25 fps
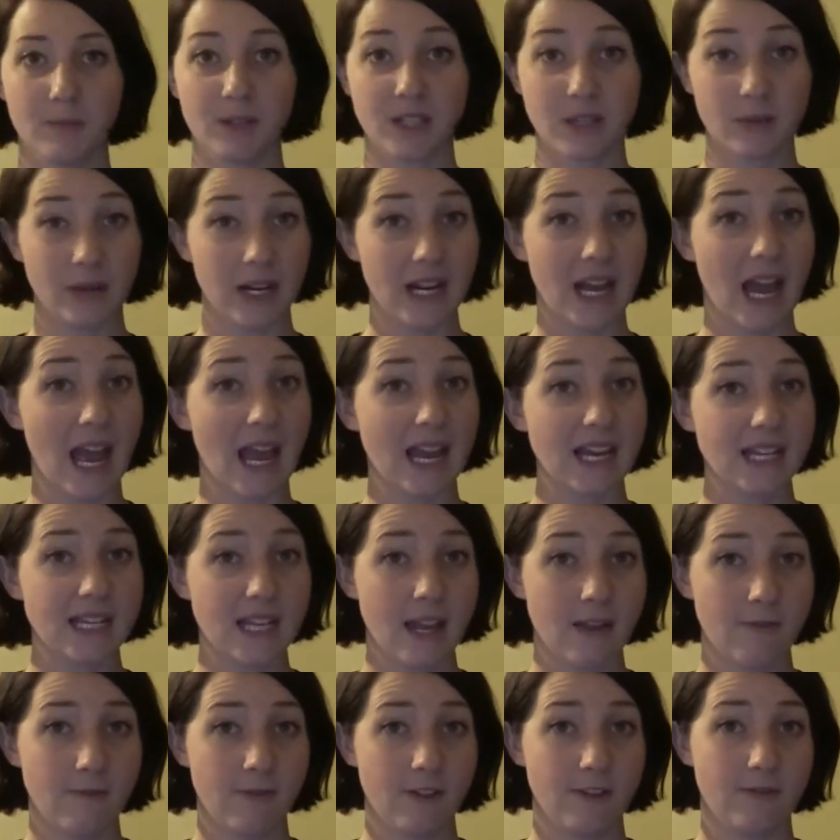Between
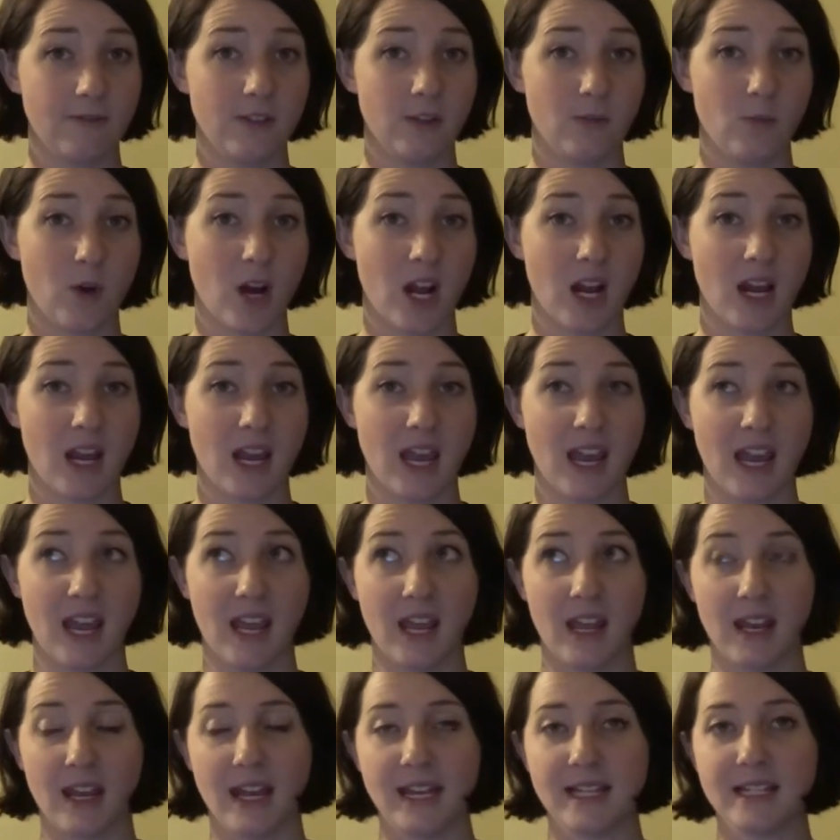1851
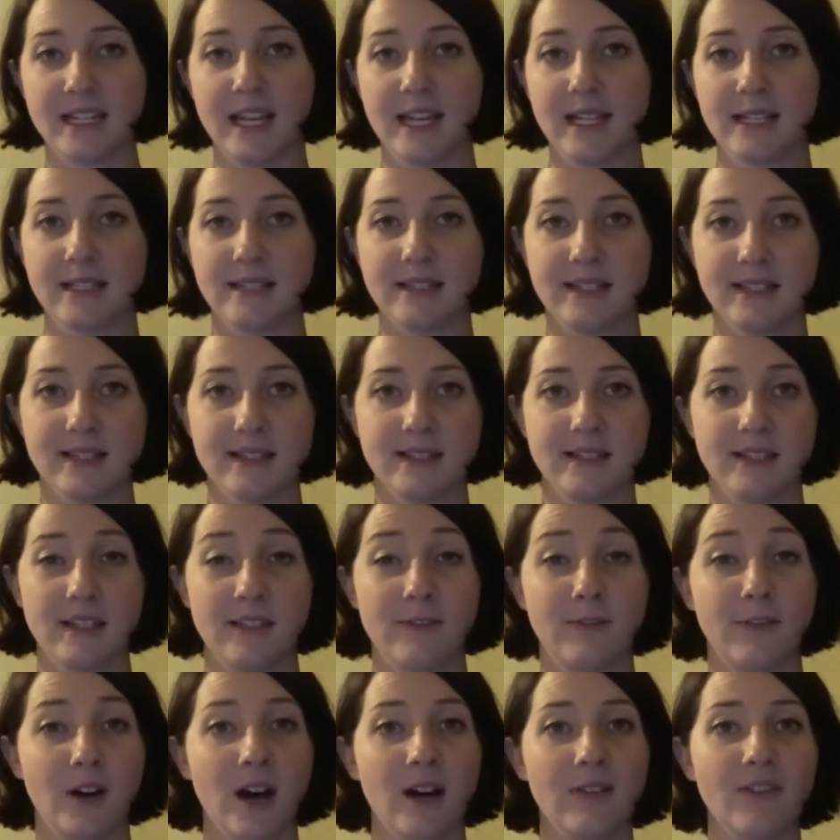and 1860,
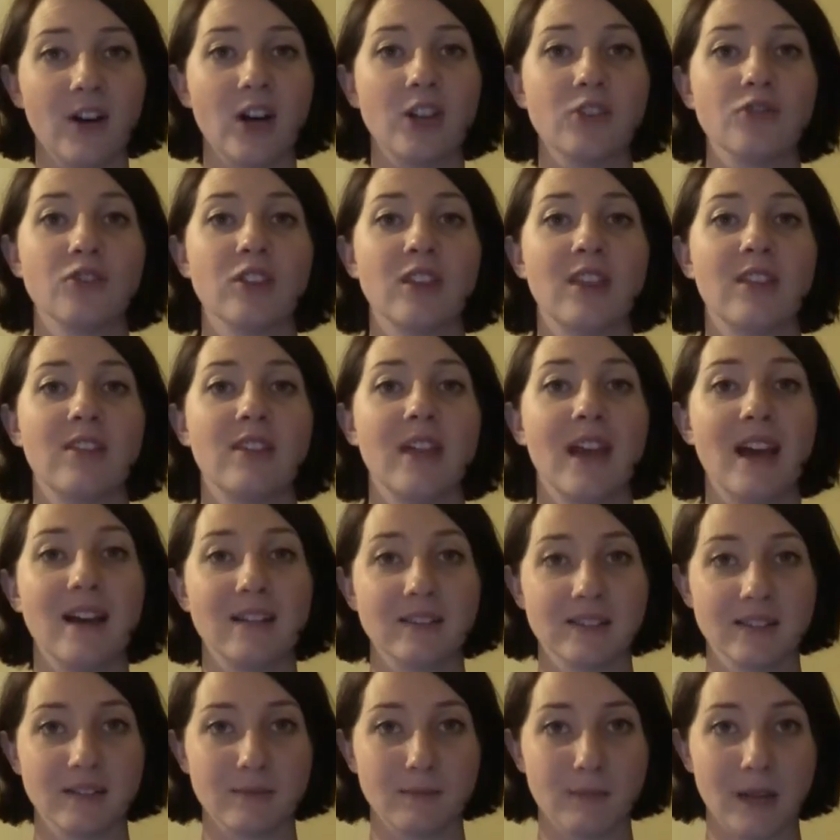
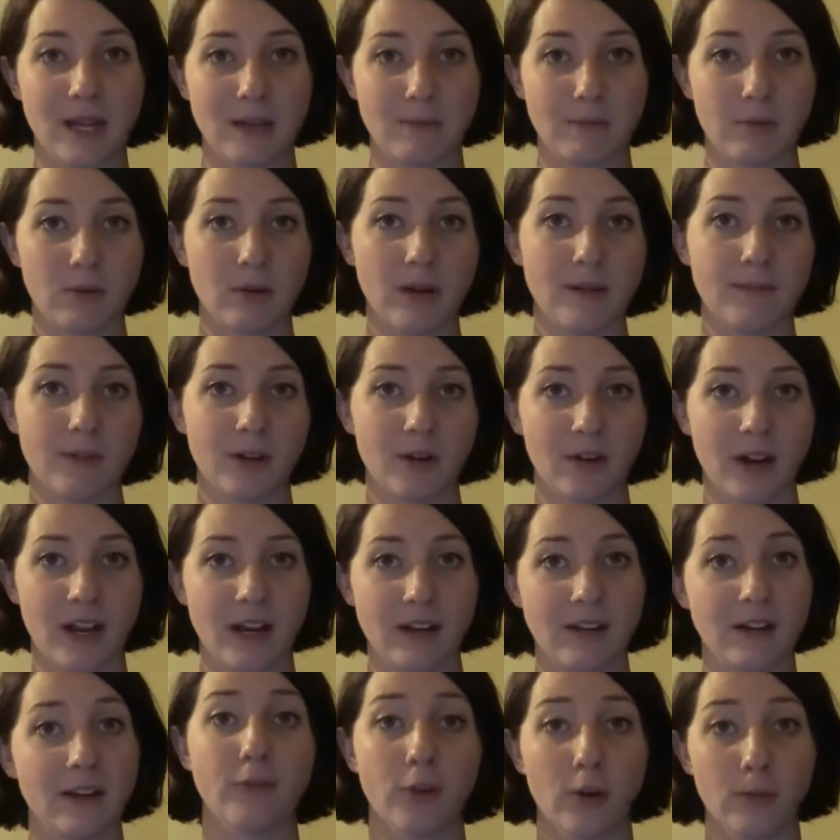500,000 people
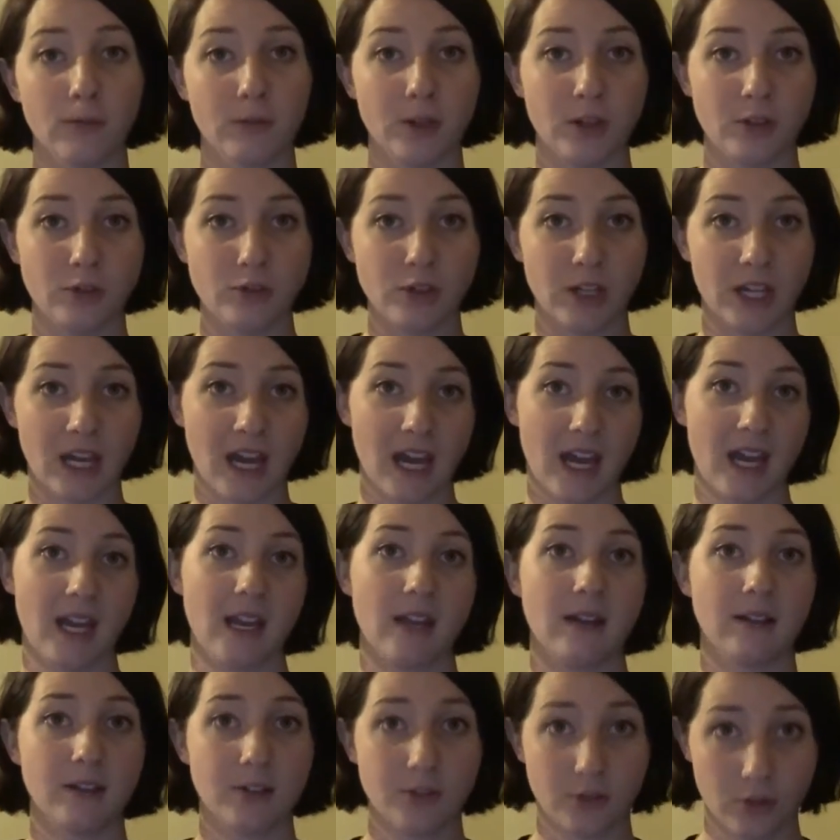emigrated from the
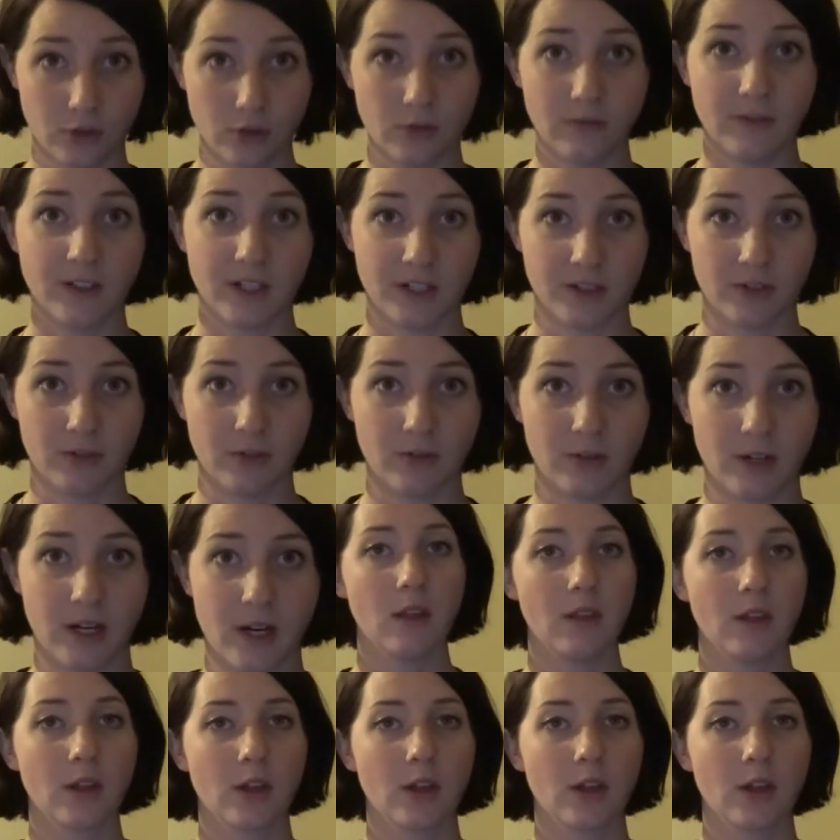UK to Victoria.